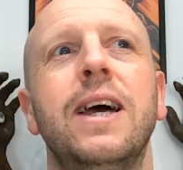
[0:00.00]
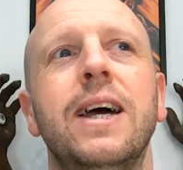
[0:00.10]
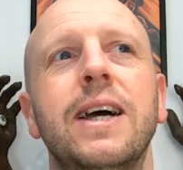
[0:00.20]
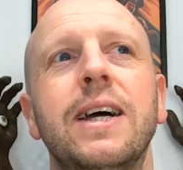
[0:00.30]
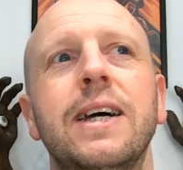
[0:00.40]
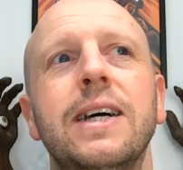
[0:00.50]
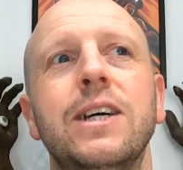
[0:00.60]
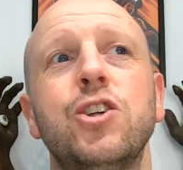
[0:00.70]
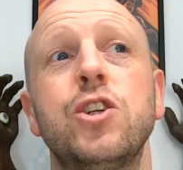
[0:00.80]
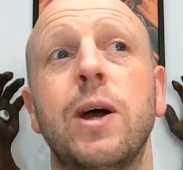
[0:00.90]

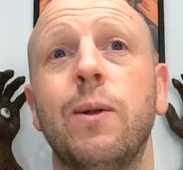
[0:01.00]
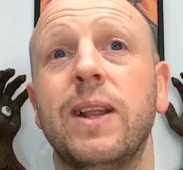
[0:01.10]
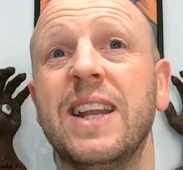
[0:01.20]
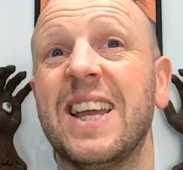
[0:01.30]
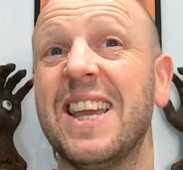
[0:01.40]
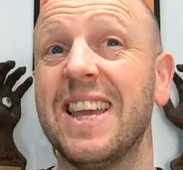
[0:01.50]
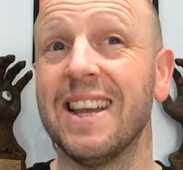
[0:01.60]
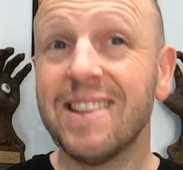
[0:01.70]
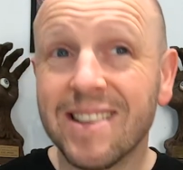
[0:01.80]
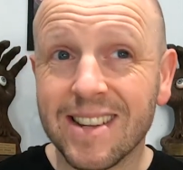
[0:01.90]
Shaolin
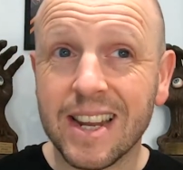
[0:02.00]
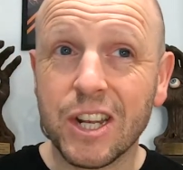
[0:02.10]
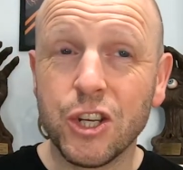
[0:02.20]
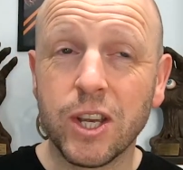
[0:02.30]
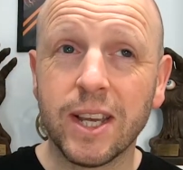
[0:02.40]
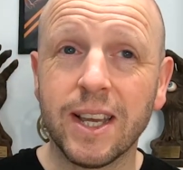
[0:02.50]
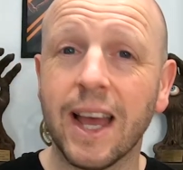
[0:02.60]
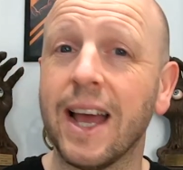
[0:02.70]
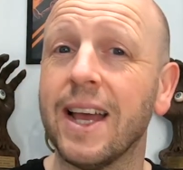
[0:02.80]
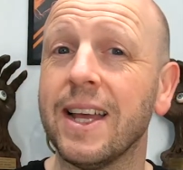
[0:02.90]
Against Ninja
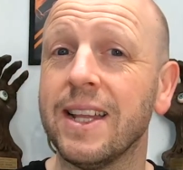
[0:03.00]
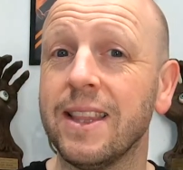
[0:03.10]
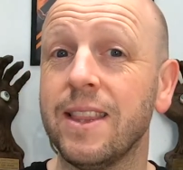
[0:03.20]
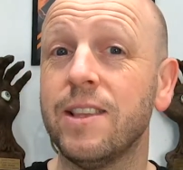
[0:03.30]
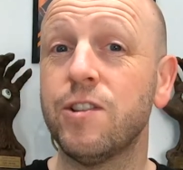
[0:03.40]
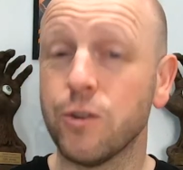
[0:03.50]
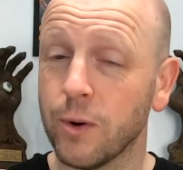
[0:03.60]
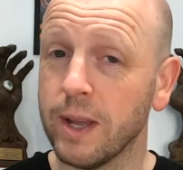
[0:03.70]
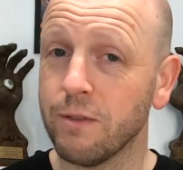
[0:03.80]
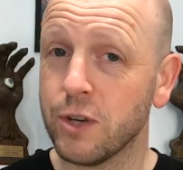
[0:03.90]
and the
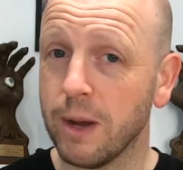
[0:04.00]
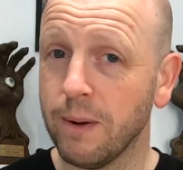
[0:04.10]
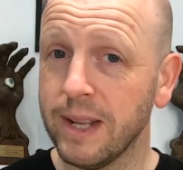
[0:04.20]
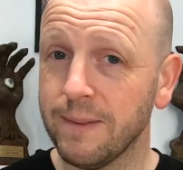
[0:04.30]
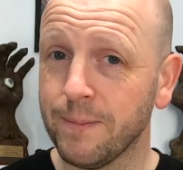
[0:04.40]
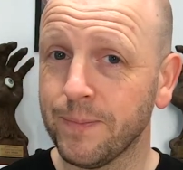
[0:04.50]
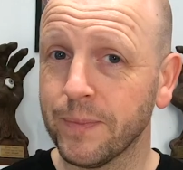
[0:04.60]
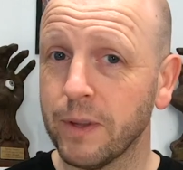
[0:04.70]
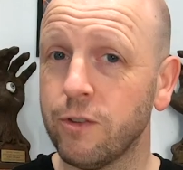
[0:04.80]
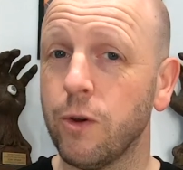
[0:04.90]
Story of Shaolin.
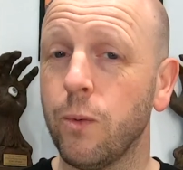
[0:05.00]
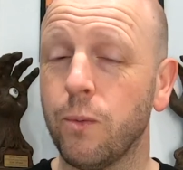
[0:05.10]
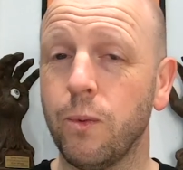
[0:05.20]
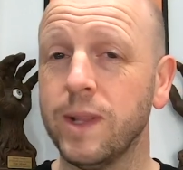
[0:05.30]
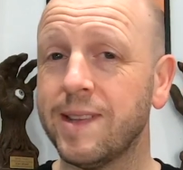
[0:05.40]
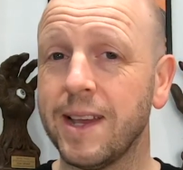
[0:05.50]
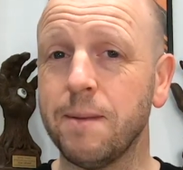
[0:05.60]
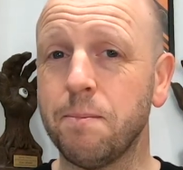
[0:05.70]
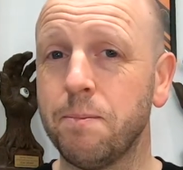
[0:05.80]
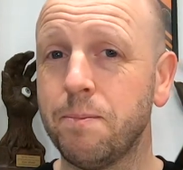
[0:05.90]
So once
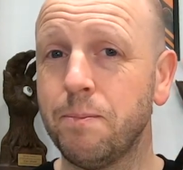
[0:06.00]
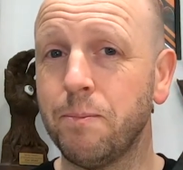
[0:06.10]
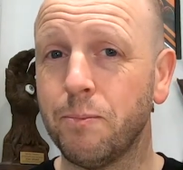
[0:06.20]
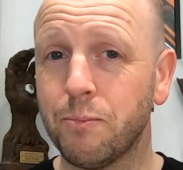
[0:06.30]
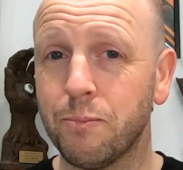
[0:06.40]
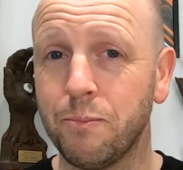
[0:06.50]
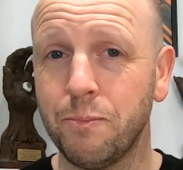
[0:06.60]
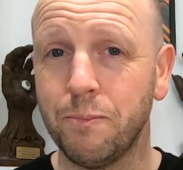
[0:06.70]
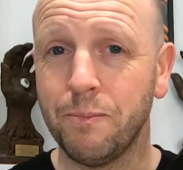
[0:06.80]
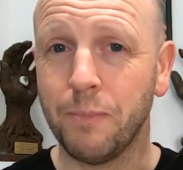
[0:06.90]
I'd
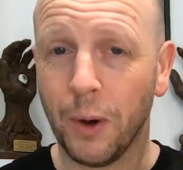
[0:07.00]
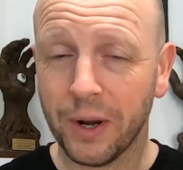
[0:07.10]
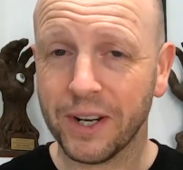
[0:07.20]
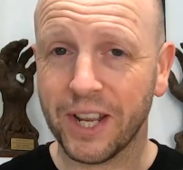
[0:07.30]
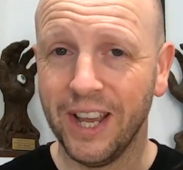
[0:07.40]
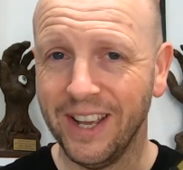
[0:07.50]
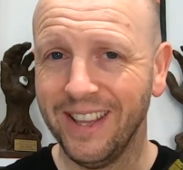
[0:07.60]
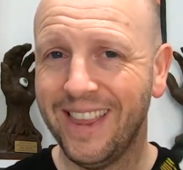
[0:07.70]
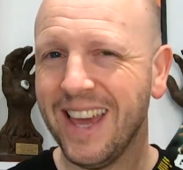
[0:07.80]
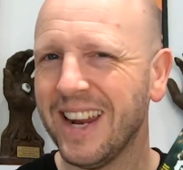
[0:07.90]
bought it,
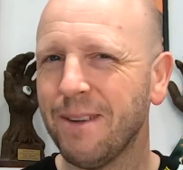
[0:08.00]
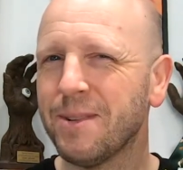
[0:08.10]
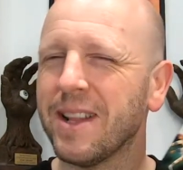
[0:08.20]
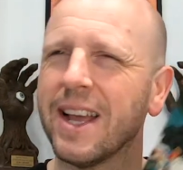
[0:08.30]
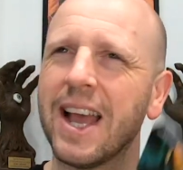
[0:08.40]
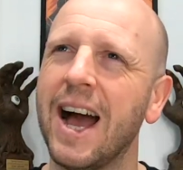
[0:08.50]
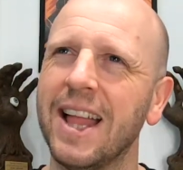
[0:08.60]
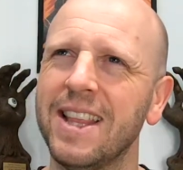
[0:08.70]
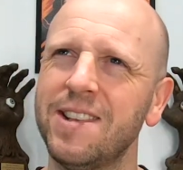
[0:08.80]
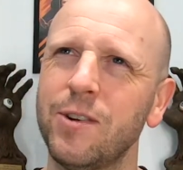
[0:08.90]
then I was like,
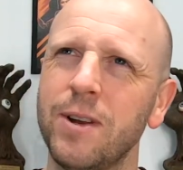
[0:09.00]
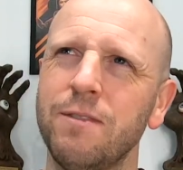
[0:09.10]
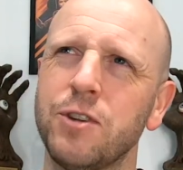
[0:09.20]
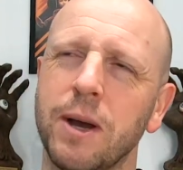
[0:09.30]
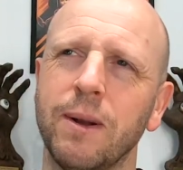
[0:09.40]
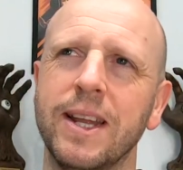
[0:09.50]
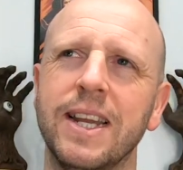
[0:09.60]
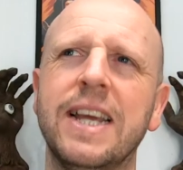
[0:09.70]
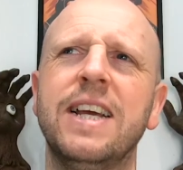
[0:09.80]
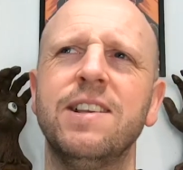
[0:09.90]
the Story of Shaolin
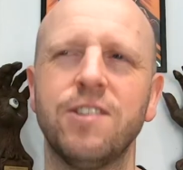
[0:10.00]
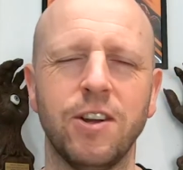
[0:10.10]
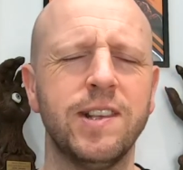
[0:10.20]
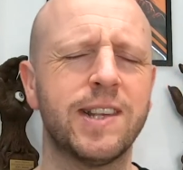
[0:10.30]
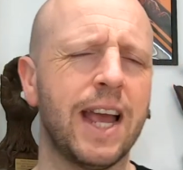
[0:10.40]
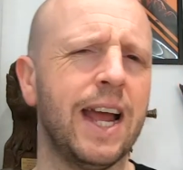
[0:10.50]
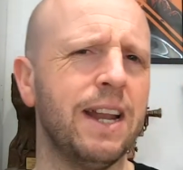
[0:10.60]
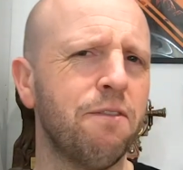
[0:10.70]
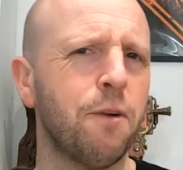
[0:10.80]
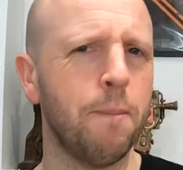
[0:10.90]
sounds
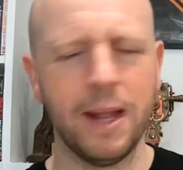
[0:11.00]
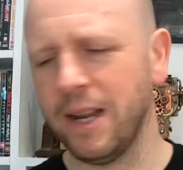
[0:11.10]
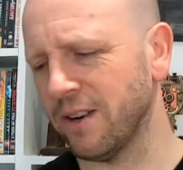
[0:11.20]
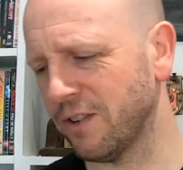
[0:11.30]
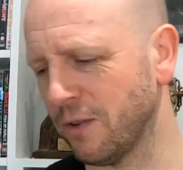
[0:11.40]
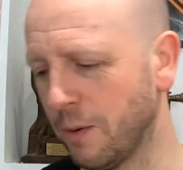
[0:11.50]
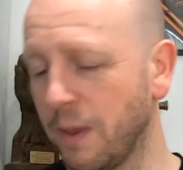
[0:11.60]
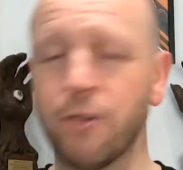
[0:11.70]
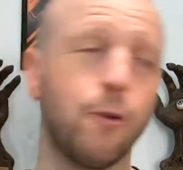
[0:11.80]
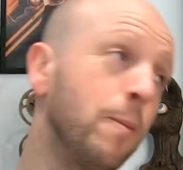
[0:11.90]
kind of familiar. So I
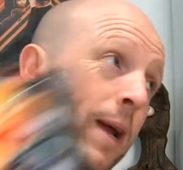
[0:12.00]
went through